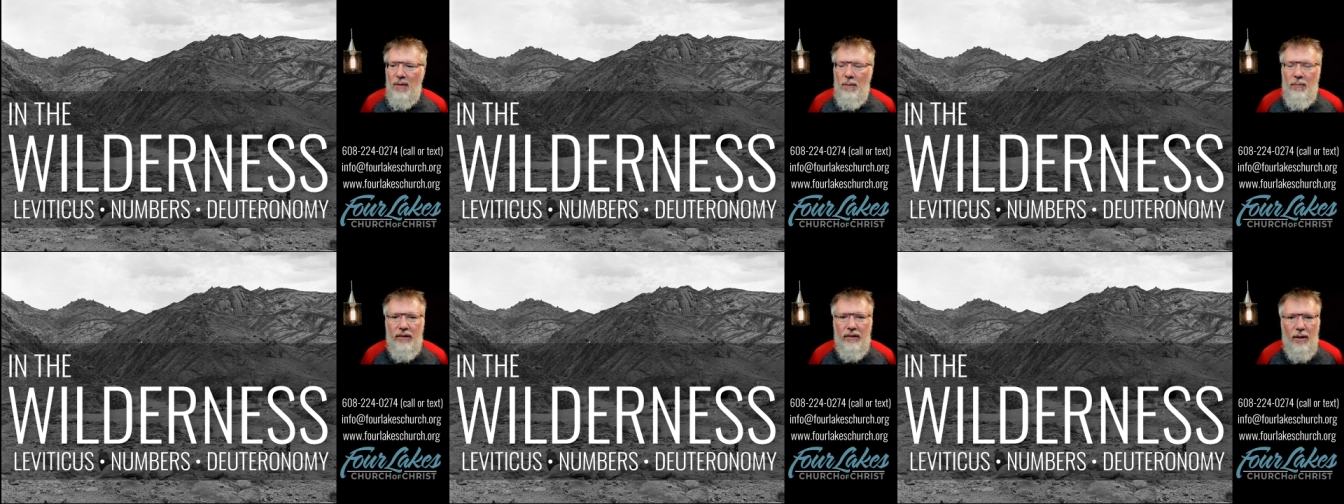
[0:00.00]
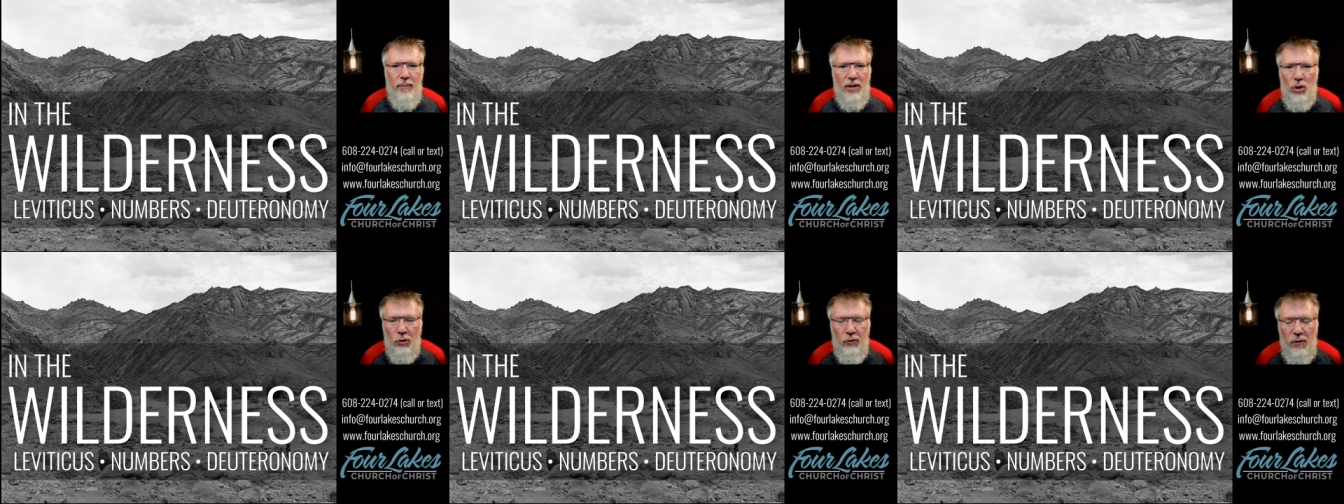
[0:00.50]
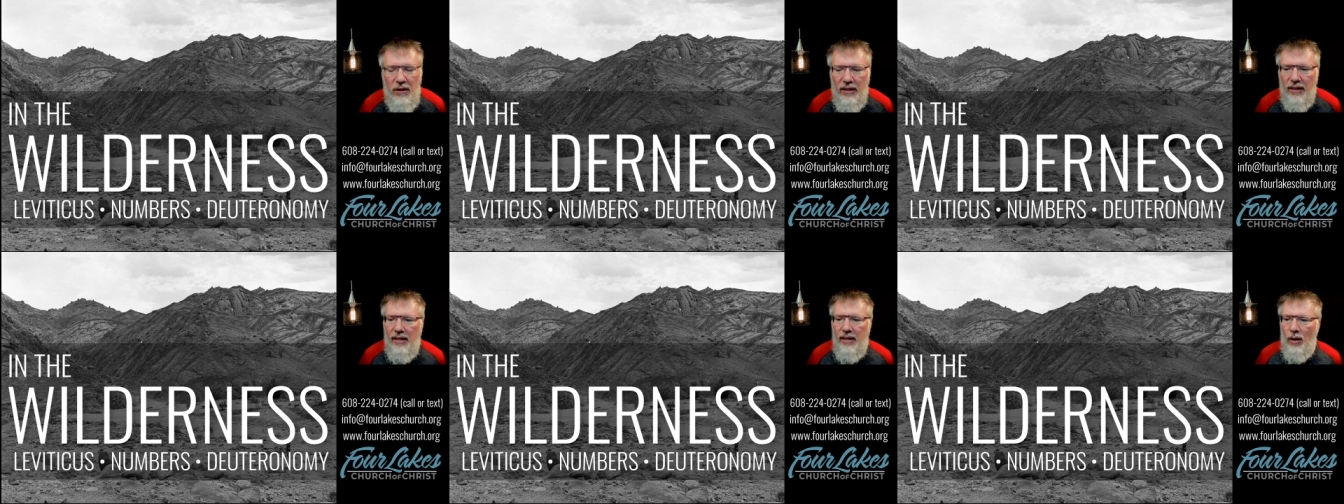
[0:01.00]
But let me know if you need
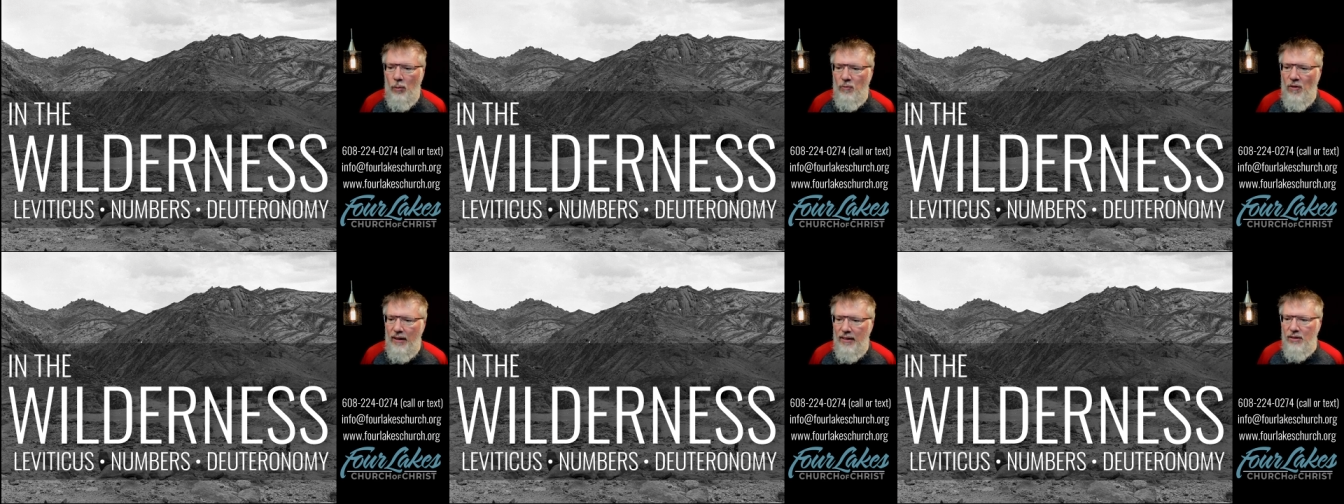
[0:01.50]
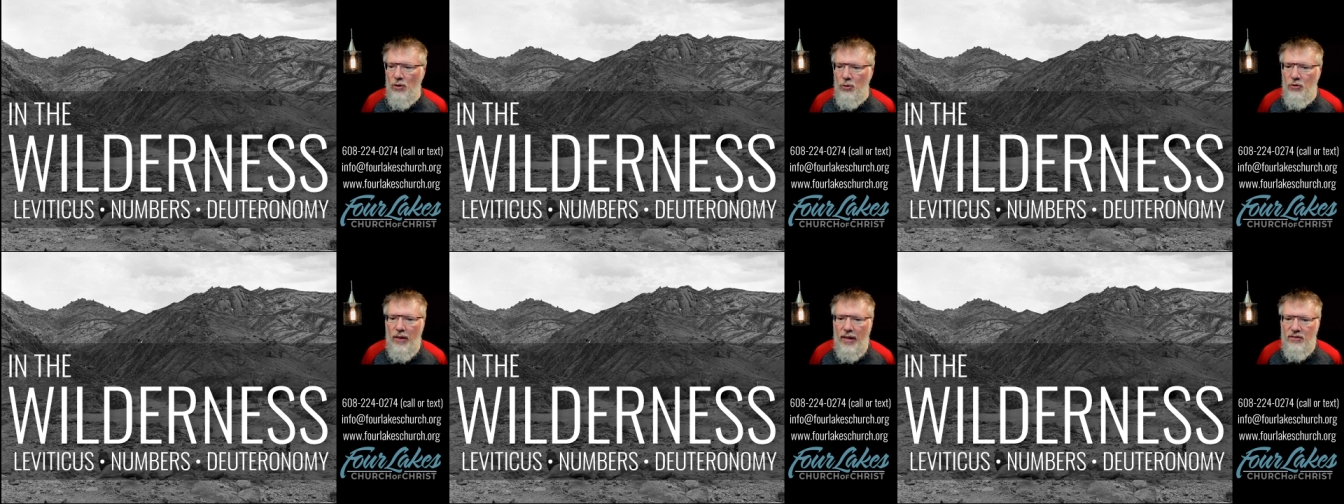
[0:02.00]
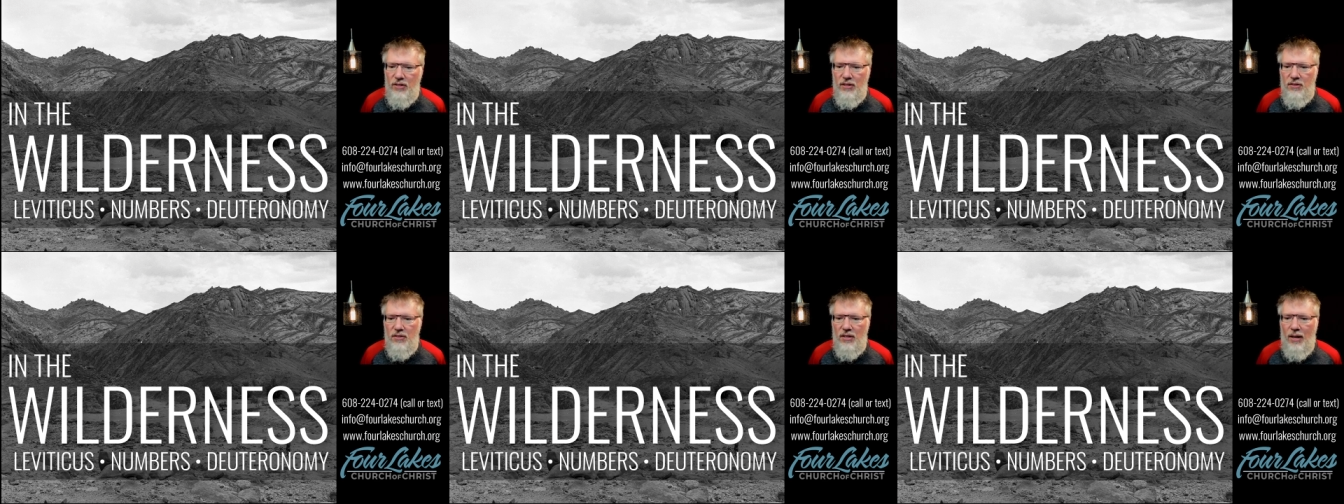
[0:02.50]
any help finding those
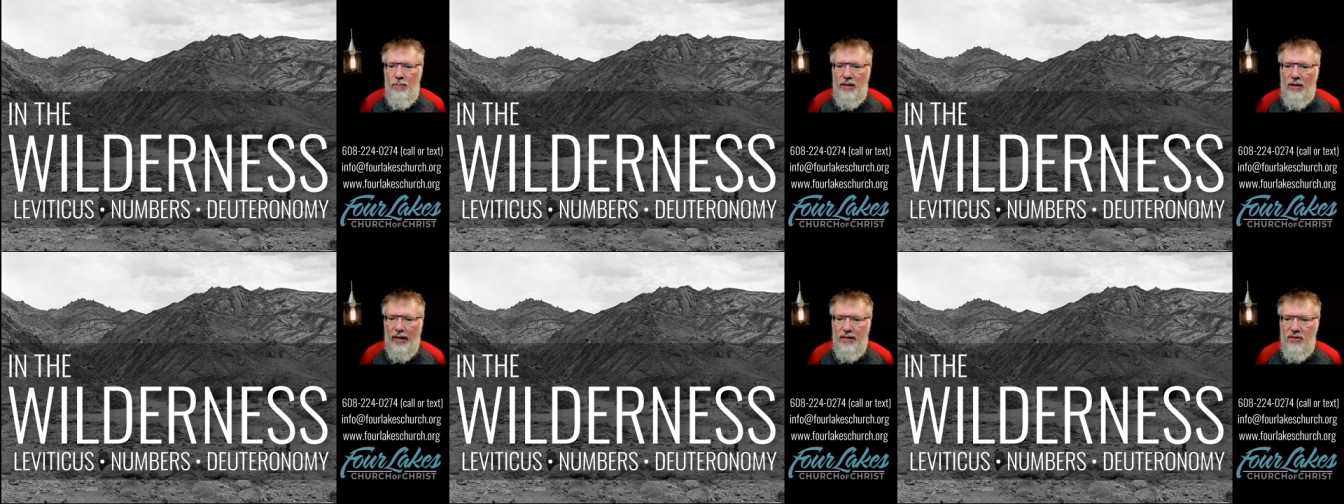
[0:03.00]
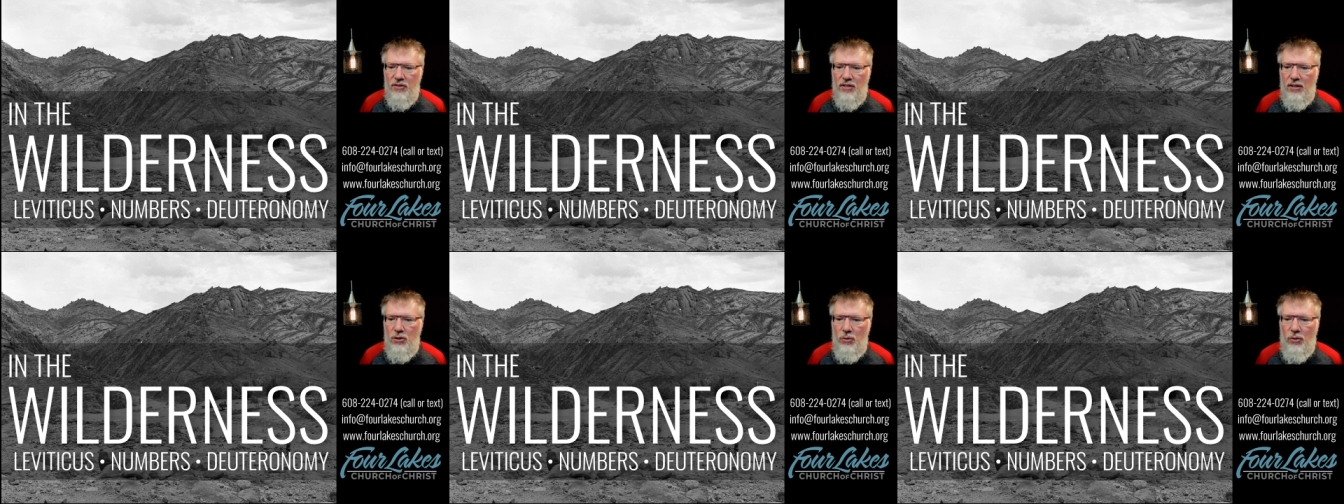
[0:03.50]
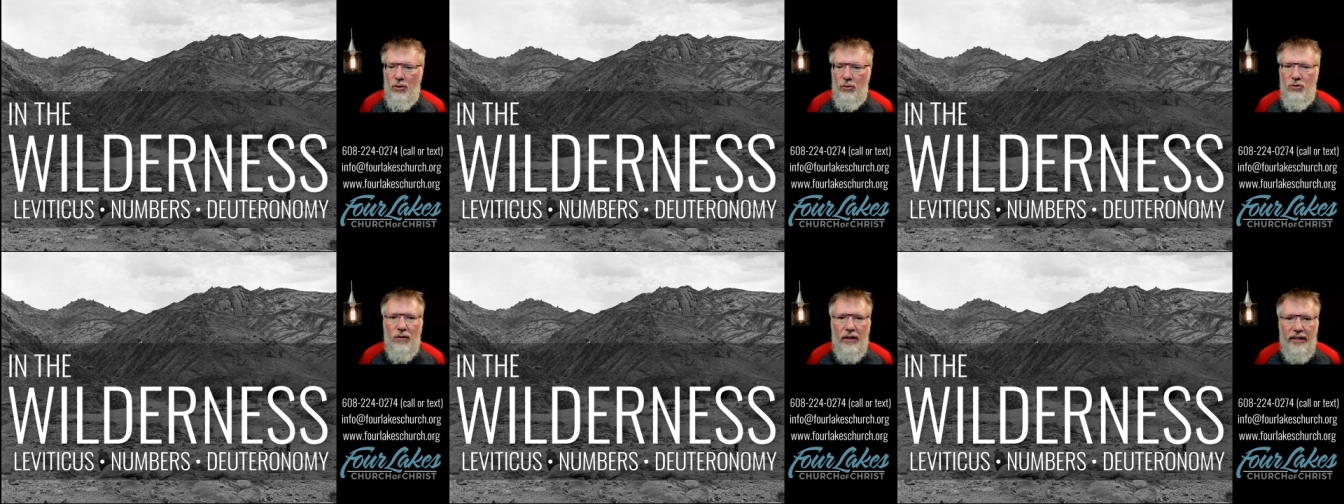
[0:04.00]
lessons, and I'd be glad to send you
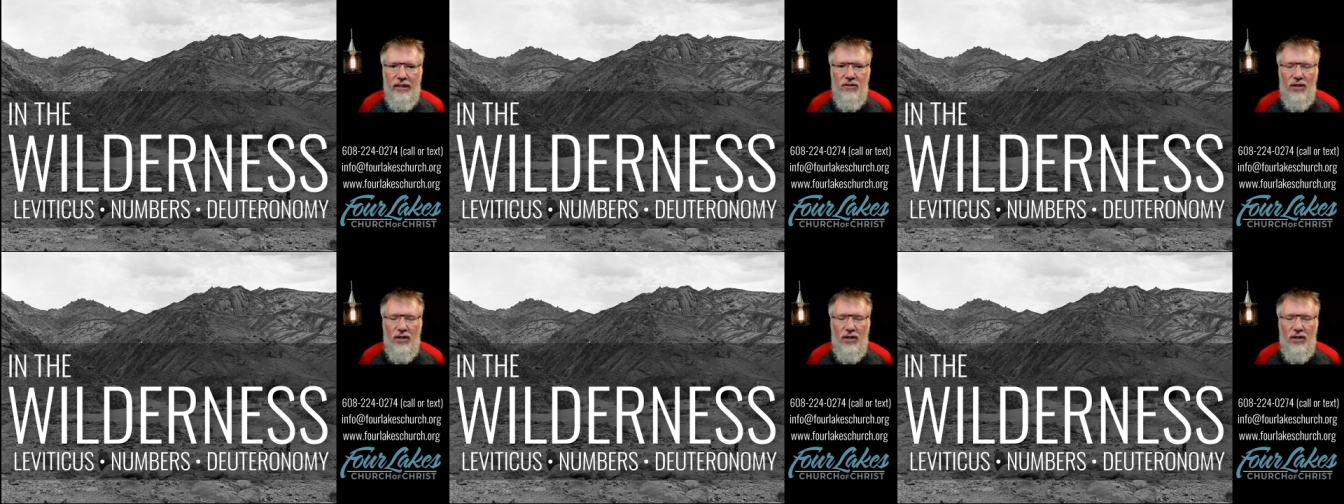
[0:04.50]
those links.